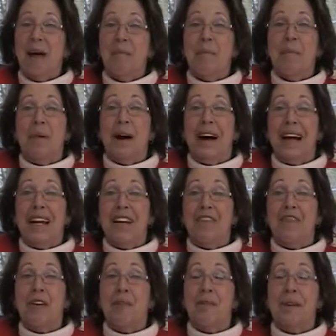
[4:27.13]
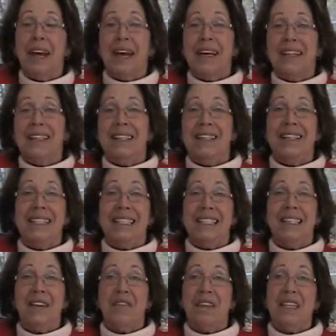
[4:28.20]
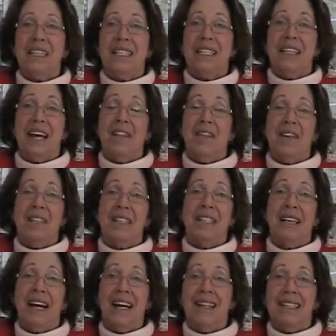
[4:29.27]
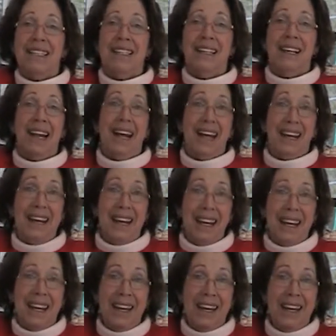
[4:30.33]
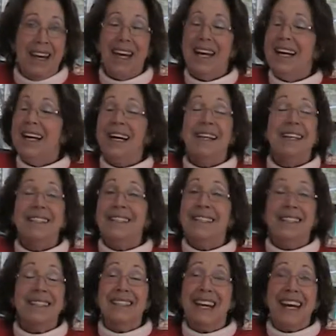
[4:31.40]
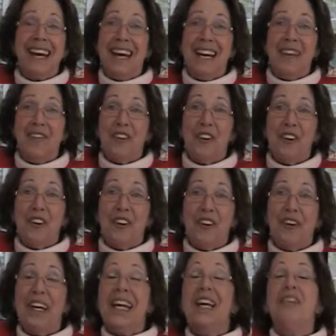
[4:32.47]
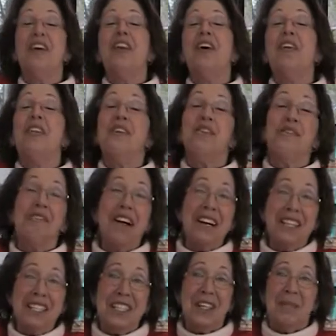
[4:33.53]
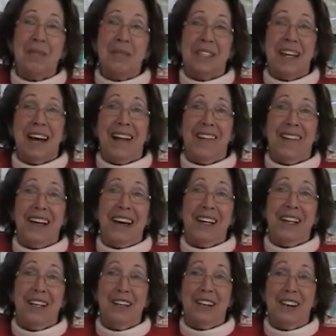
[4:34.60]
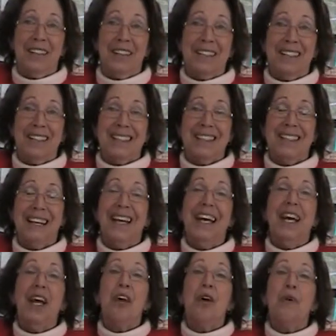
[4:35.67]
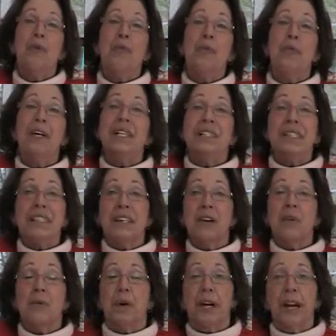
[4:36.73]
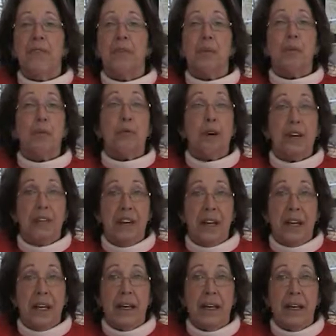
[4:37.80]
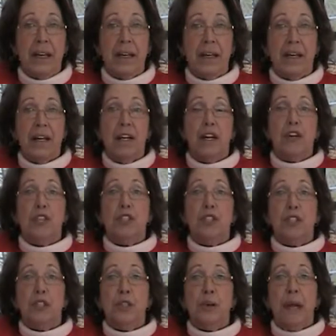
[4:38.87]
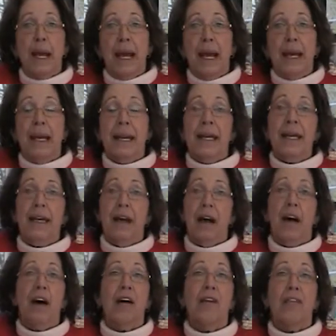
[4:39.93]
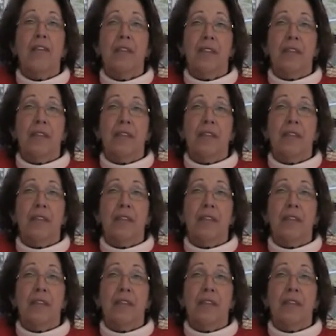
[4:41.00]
But from 1977 to 1990, didn't get any further. Even though the friendships got that close, we still were never privy to any of